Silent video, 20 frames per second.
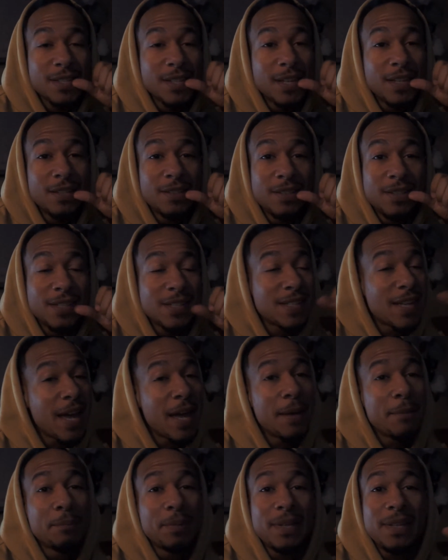They
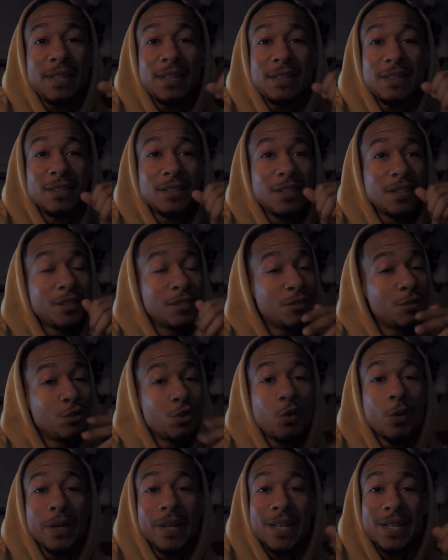stampeding and
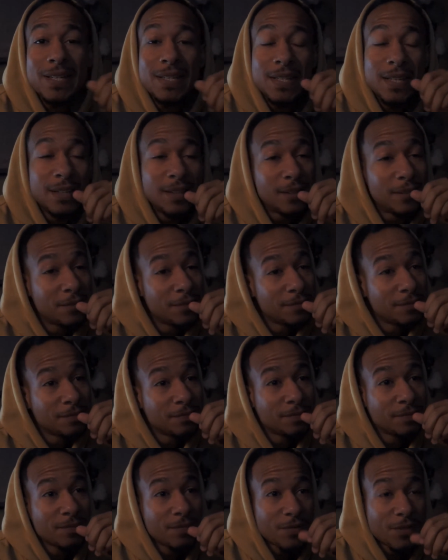doing their shit.
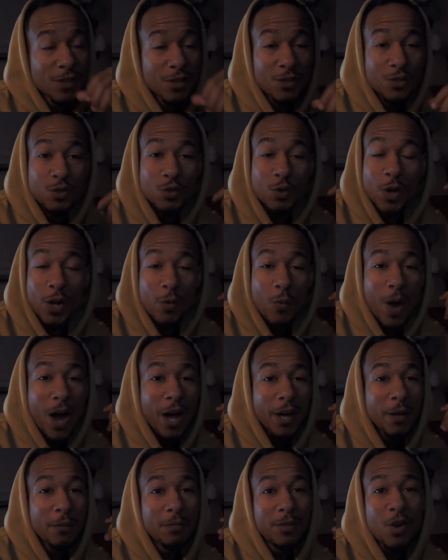So they
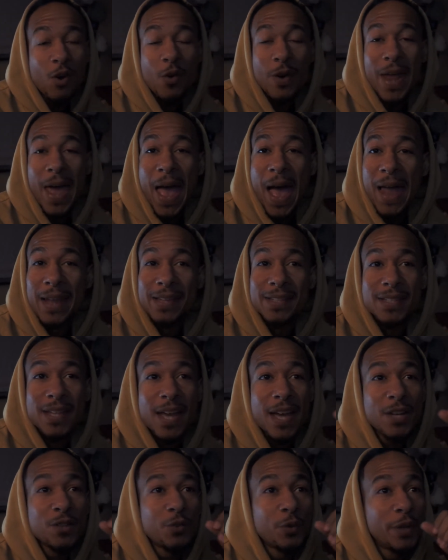wind up going to
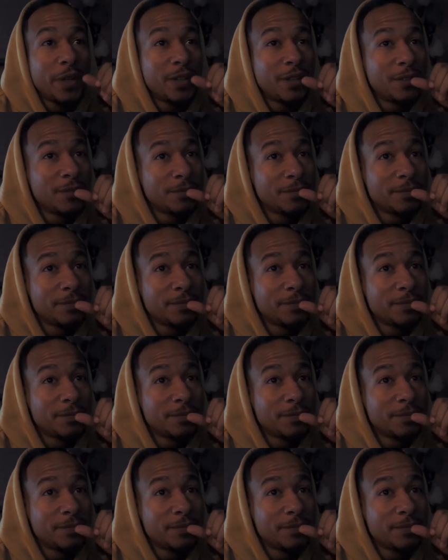Alexandria.